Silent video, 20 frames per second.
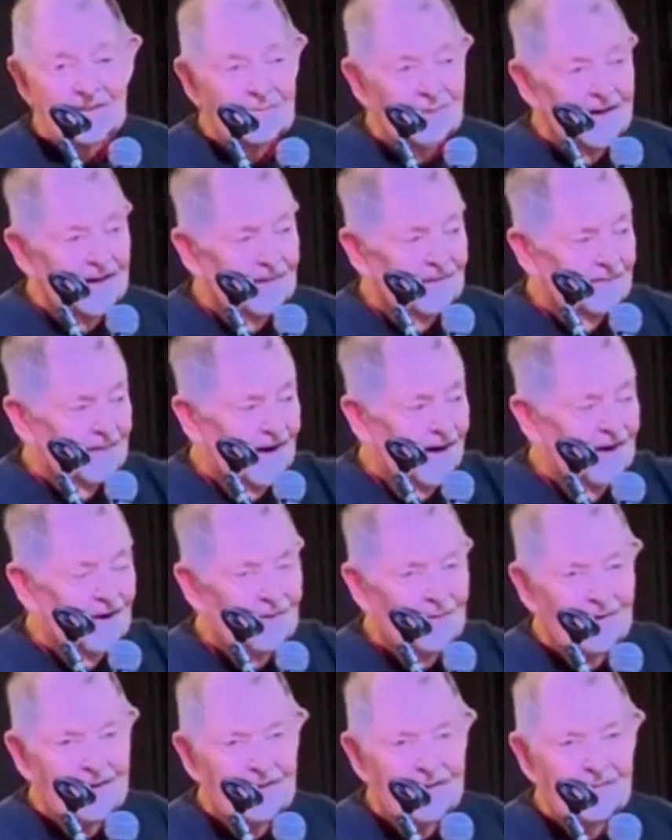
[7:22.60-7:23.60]
and we had a fire
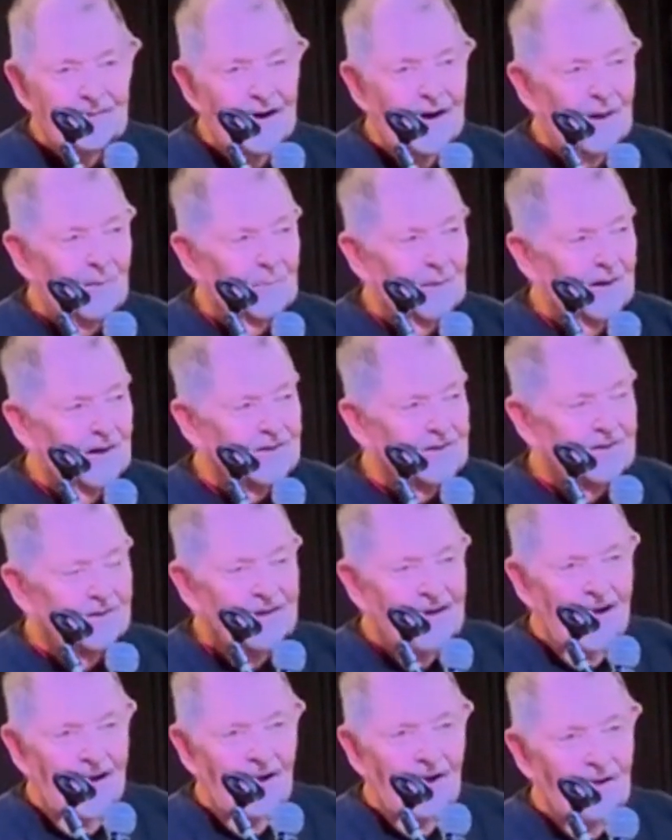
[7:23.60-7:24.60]
going in the fireplace,
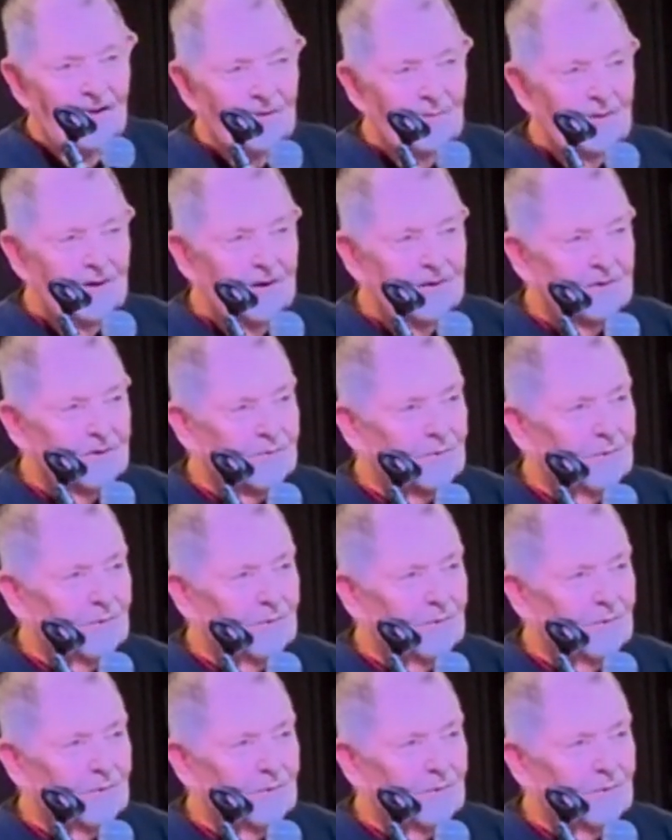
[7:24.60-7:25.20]
and all the relatives